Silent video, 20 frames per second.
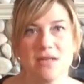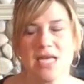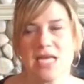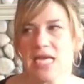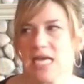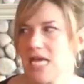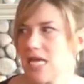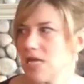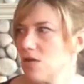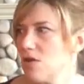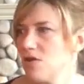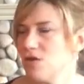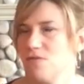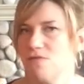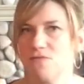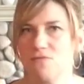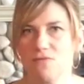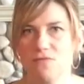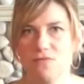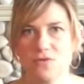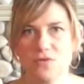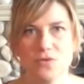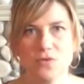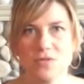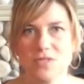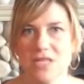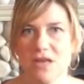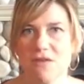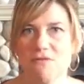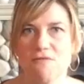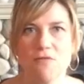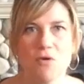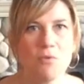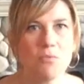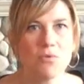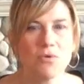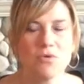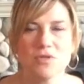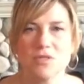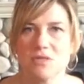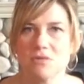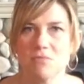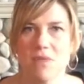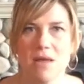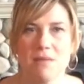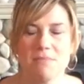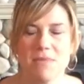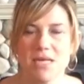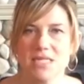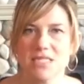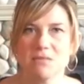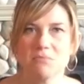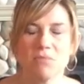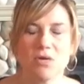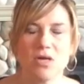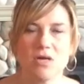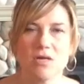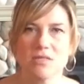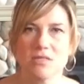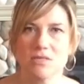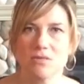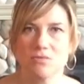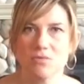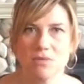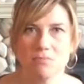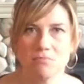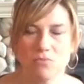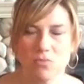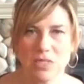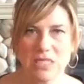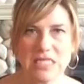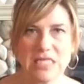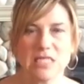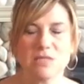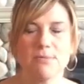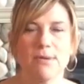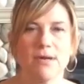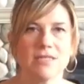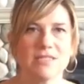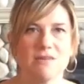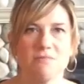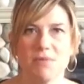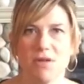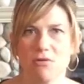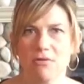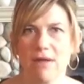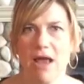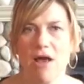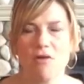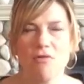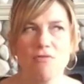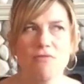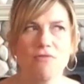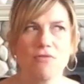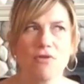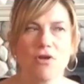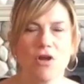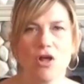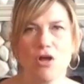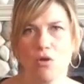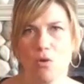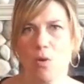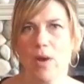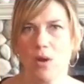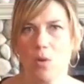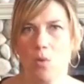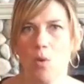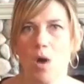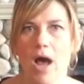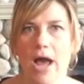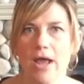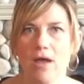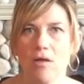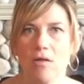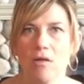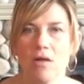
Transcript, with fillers: and, and tools like foam rolls and, and medicine balls and re release balls have been around for a, quite a while,